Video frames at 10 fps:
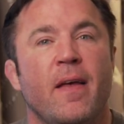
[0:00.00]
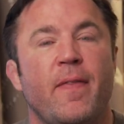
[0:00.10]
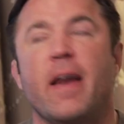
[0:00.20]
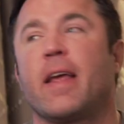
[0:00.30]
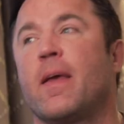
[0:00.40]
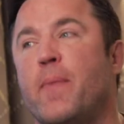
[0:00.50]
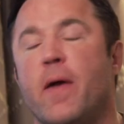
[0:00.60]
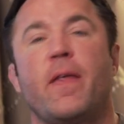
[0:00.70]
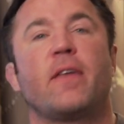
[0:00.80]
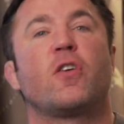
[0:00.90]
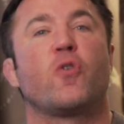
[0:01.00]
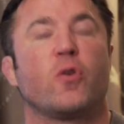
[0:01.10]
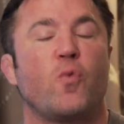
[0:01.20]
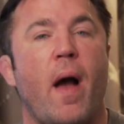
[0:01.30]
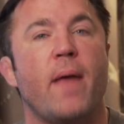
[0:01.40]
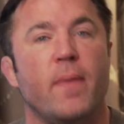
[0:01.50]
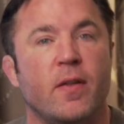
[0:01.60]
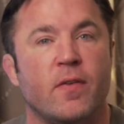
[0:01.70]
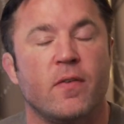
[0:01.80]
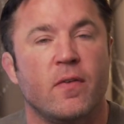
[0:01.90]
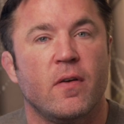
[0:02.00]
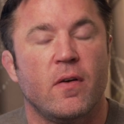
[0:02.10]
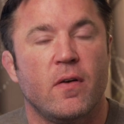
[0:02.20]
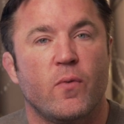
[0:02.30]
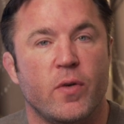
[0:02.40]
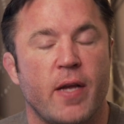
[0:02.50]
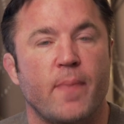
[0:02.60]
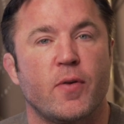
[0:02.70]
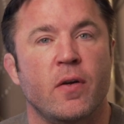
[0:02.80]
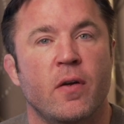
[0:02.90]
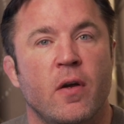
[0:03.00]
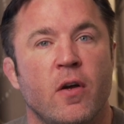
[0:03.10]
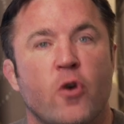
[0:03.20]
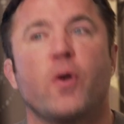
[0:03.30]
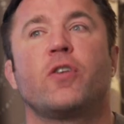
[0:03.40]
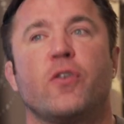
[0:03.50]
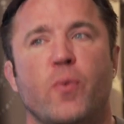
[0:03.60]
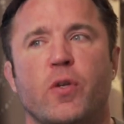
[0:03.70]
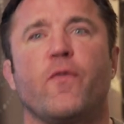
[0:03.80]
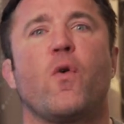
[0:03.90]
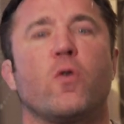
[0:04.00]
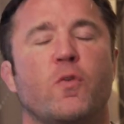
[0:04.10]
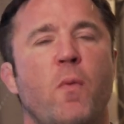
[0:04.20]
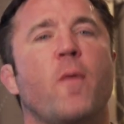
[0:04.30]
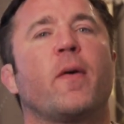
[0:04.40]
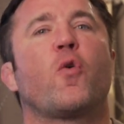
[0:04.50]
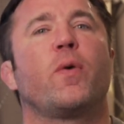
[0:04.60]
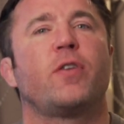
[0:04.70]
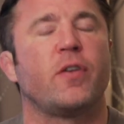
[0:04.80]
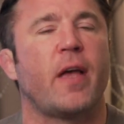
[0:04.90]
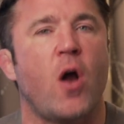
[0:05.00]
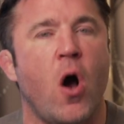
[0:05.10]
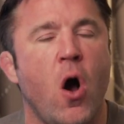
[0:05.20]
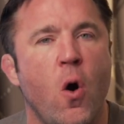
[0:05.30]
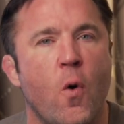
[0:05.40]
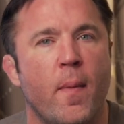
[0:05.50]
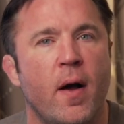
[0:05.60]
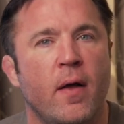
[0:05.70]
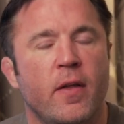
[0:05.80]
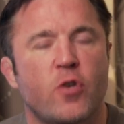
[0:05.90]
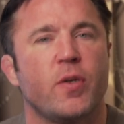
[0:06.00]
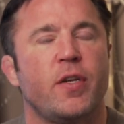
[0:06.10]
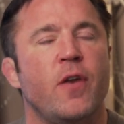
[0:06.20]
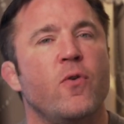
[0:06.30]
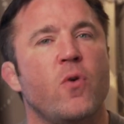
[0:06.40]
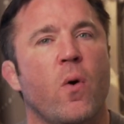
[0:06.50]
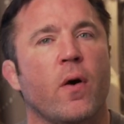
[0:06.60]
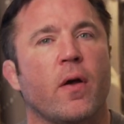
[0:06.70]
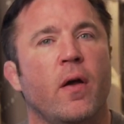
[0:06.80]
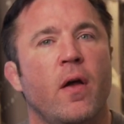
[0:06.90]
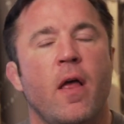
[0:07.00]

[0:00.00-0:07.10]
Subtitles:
Then I compared that to Chris Weidman's reception. Chris's was, of course, more, but Chris's at home. This was in New York.